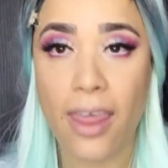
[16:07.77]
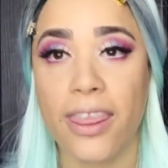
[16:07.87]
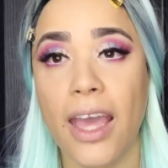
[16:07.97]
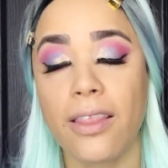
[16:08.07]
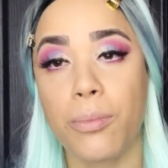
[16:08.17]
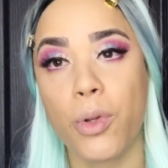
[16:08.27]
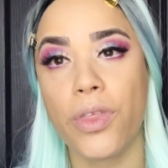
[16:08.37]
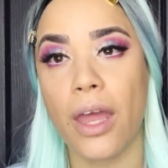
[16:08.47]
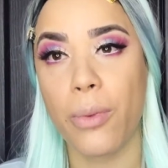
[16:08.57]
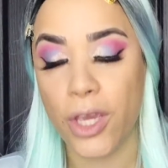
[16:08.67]
Then the blue
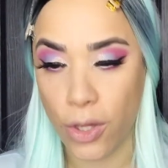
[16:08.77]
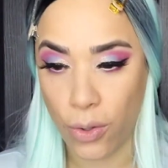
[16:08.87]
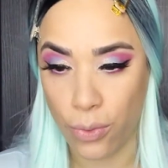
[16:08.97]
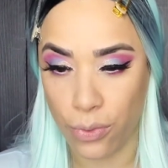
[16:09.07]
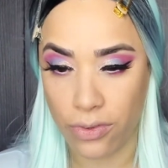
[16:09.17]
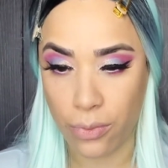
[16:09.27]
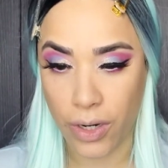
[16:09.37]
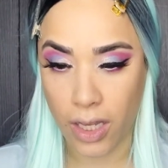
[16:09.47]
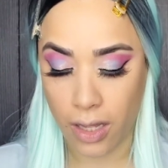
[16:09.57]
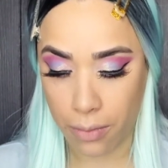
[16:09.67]
that we used,
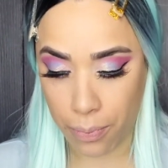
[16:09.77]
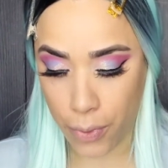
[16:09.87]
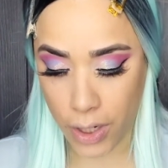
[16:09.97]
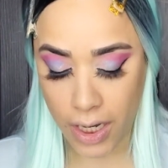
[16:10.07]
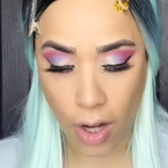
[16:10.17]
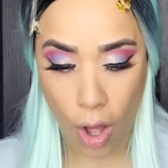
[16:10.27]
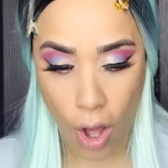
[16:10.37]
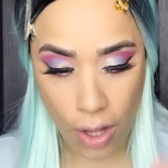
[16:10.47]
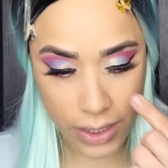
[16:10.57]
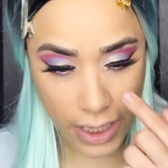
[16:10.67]
we're gonna put it
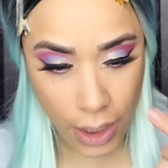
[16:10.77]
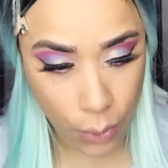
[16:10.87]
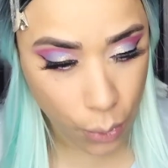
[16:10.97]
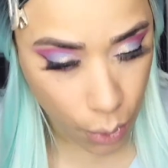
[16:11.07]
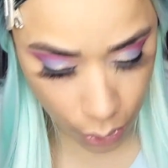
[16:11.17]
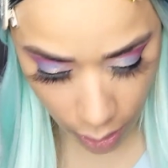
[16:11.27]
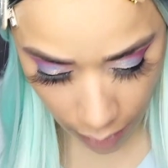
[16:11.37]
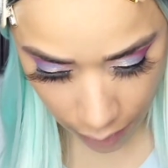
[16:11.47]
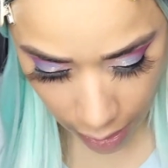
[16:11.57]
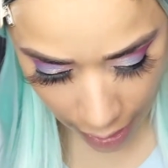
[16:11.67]
on the inner corner
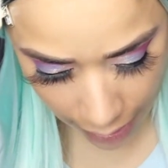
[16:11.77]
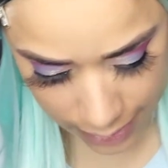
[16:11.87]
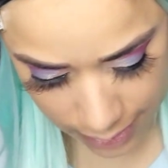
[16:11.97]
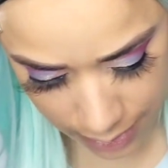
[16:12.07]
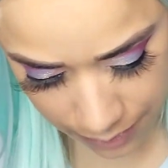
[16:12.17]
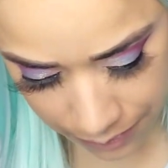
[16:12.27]
of our eyes.